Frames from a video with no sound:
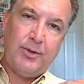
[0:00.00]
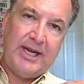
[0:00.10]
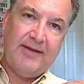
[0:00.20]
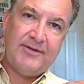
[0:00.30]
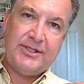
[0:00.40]

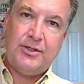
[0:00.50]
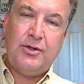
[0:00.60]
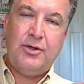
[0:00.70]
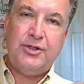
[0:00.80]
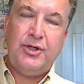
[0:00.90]
So when you have a
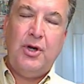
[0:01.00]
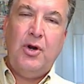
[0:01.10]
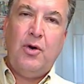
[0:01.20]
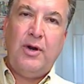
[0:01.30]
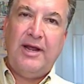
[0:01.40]

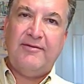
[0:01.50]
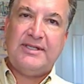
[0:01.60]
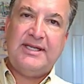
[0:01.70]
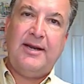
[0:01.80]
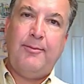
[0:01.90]
surge or you
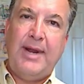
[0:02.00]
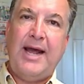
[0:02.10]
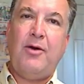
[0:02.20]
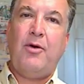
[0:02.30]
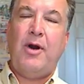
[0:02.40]
have a
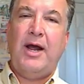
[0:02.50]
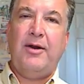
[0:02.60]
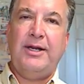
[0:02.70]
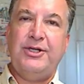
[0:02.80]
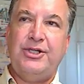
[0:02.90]
sudden power
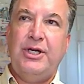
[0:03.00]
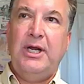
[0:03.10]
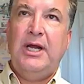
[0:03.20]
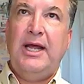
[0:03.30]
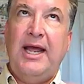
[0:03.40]

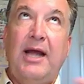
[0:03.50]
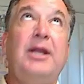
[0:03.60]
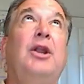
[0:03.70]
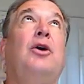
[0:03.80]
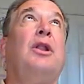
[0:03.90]
outage,
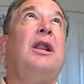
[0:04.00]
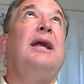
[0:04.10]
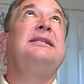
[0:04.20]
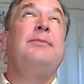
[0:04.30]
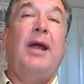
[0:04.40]
the
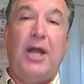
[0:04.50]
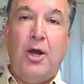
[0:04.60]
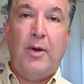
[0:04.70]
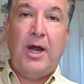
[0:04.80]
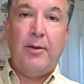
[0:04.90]
lights
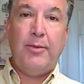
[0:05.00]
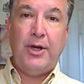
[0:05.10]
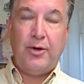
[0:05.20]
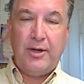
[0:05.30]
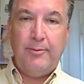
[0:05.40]
might go
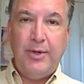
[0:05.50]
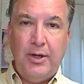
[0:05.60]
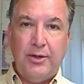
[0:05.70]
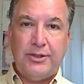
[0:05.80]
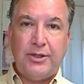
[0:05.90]
out, but your
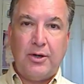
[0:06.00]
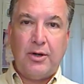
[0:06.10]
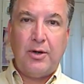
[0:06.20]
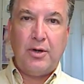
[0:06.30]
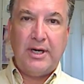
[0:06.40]
computers